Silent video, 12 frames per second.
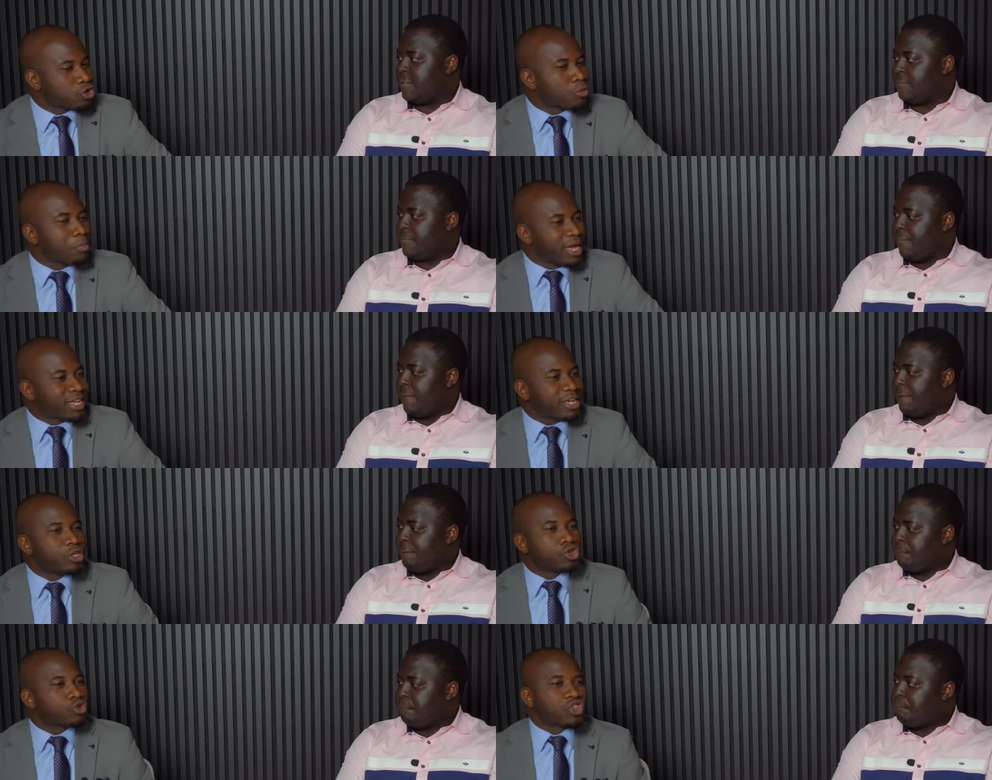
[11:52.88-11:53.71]
Speaker 1: to mentor
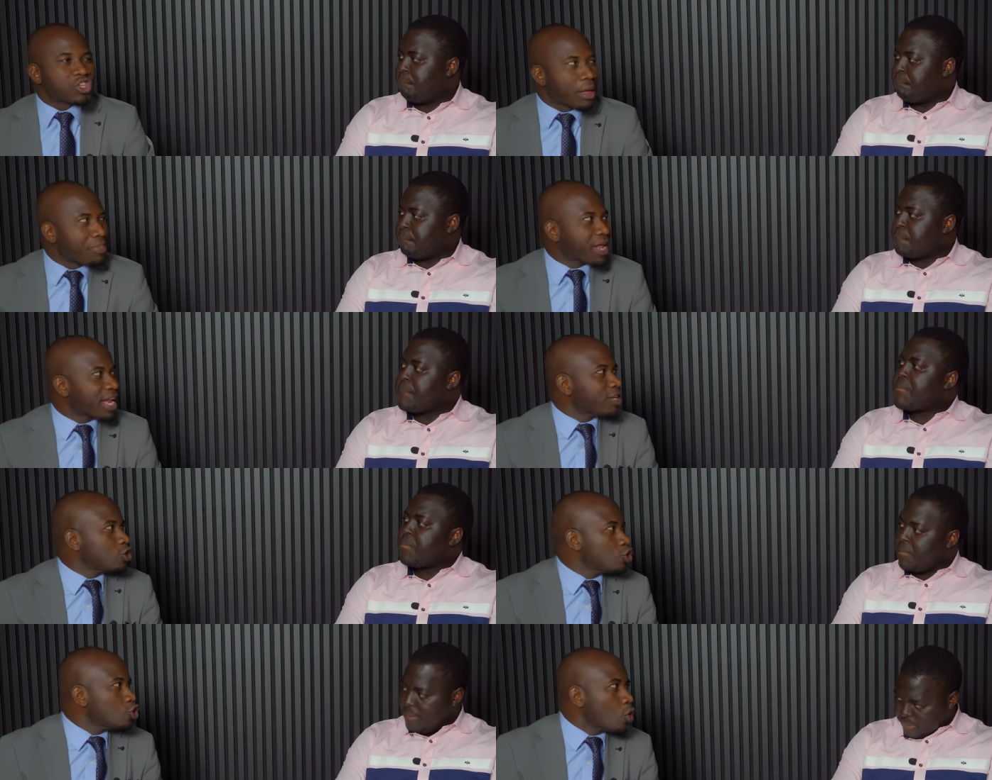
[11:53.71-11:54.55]
into something
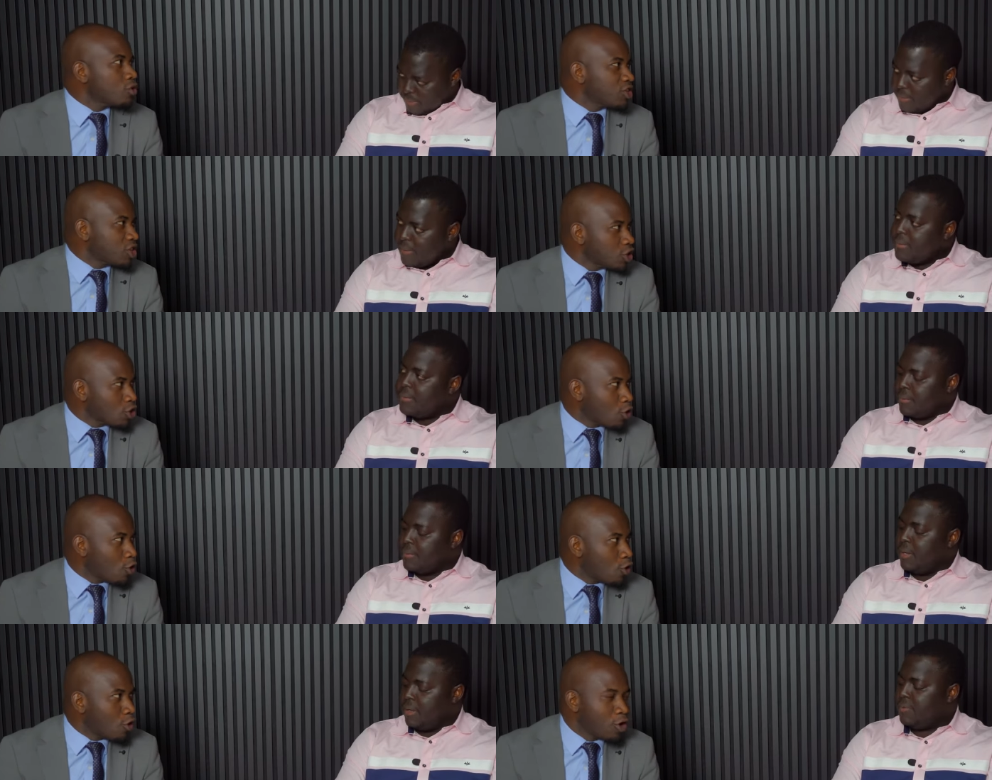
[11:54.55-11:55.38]
that you don't
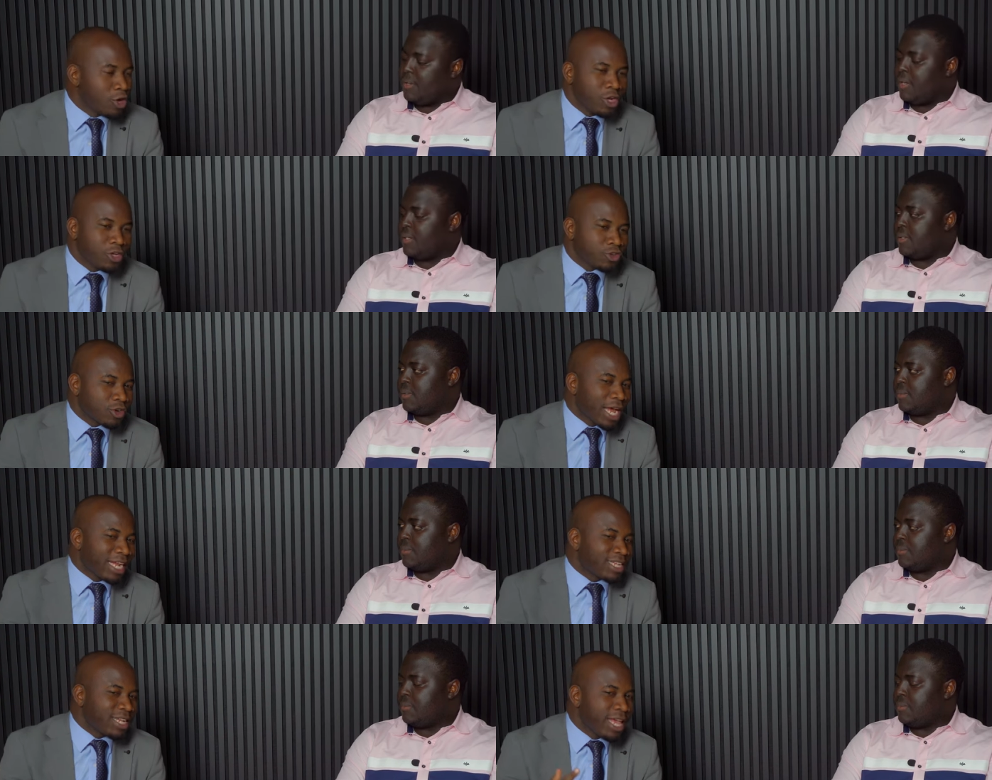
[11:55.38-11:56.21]
know. Definitely. So
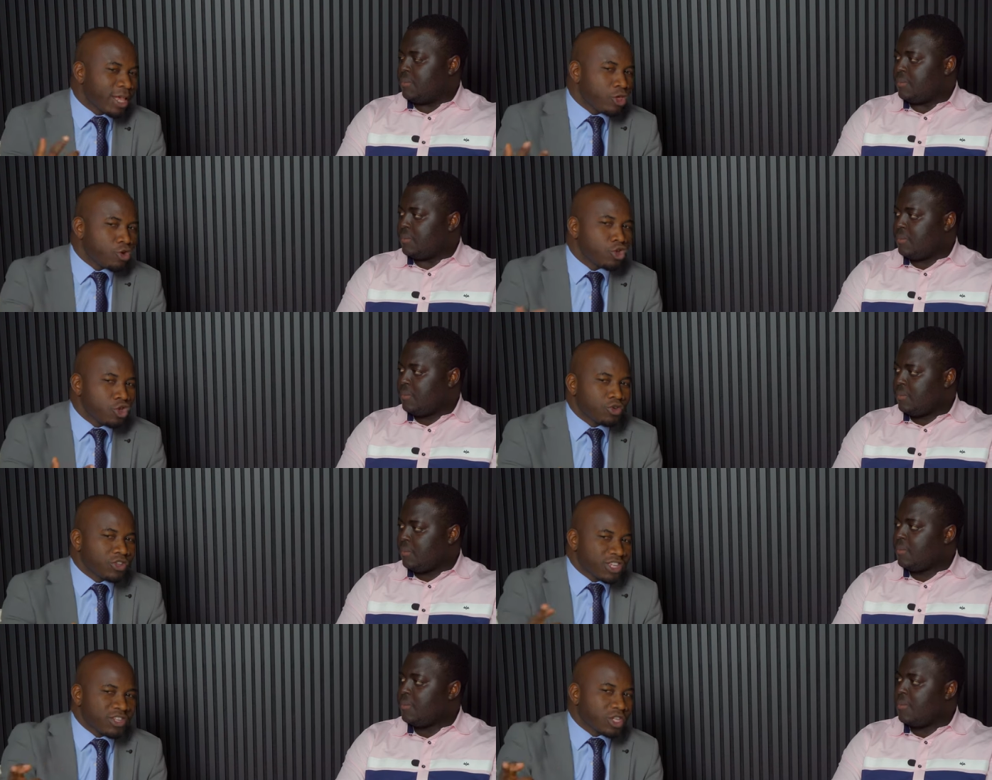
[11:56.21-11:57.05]
that you
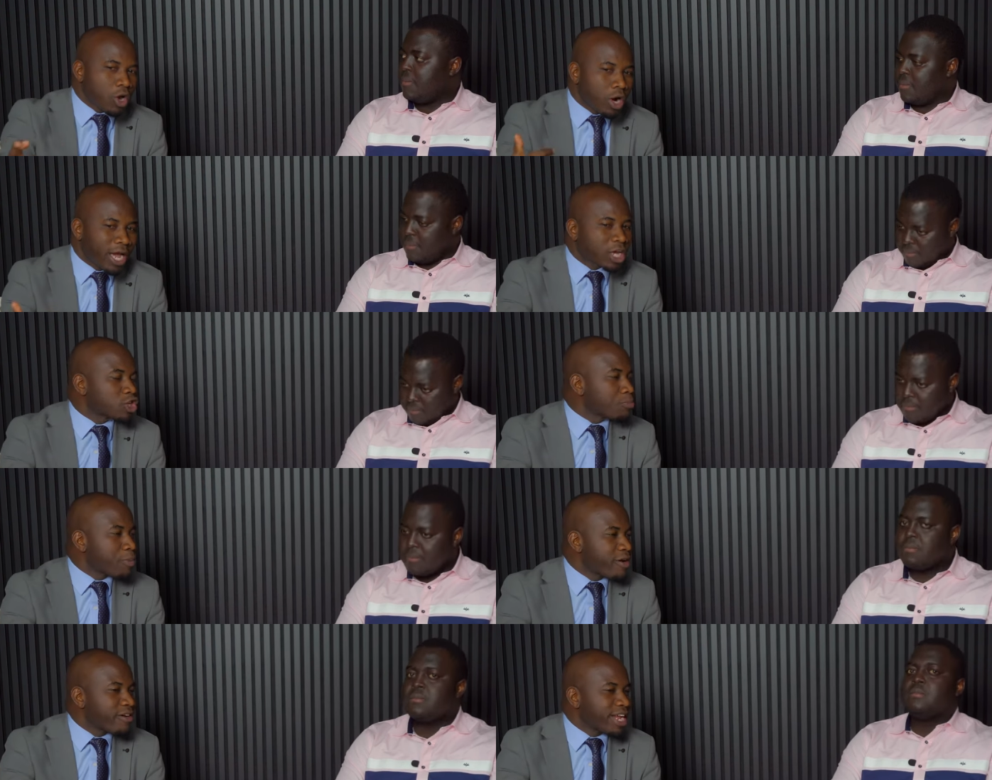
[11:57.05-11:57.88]
use his
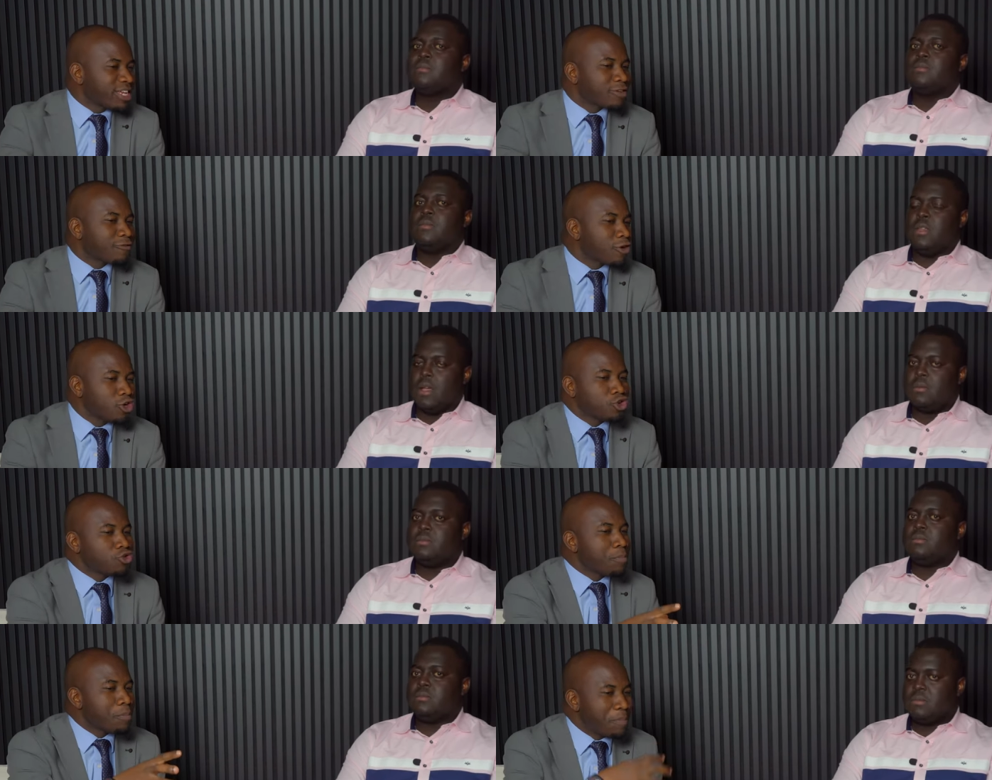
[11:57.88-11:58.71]
experience for yeah. you
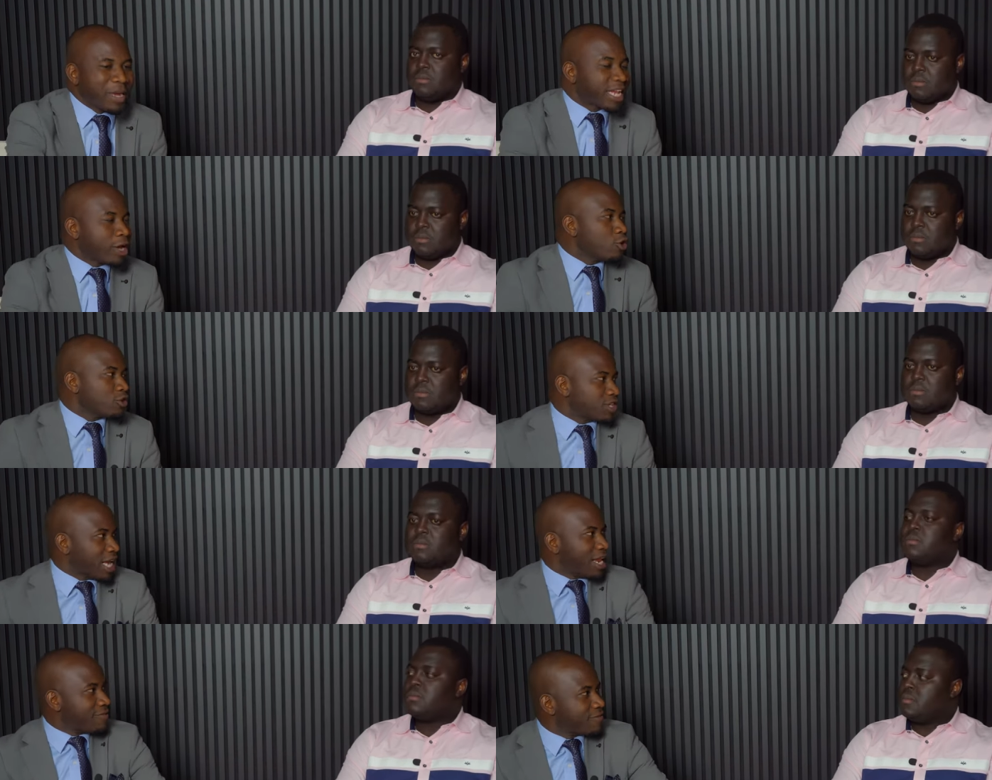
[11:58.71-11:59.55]
to better
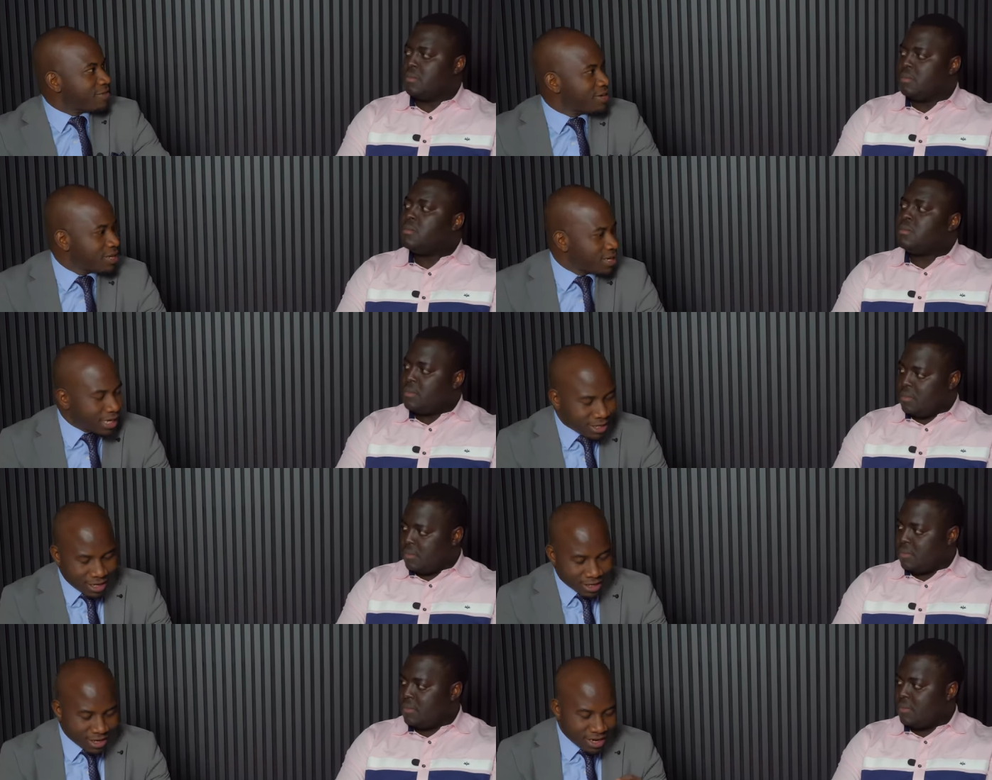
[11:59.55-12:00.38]
yourself. That,
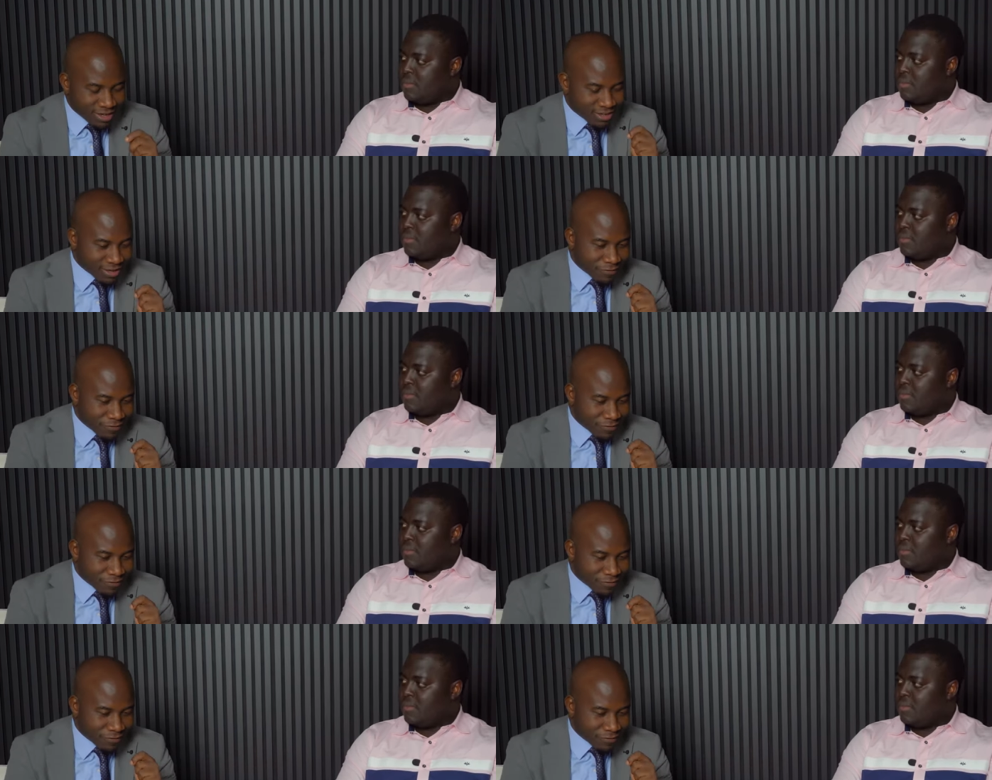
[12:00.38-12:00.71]
that, that is